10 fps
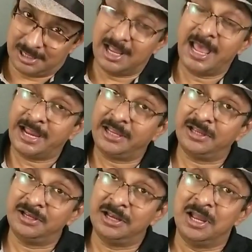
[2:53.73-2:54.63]

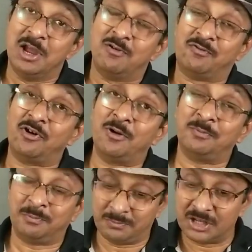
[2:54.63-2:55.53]
hanky
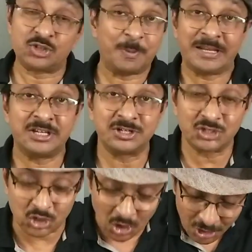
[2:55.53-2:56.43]
from the
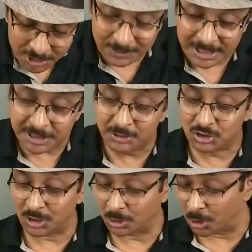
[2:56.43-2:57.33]
spectators or you can
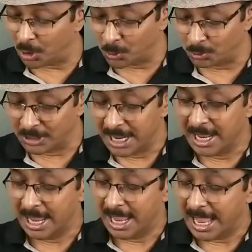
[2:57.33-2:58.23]
use your own
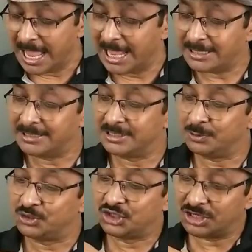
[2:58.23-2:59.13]
and
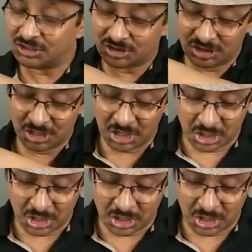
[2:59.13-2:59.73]
you just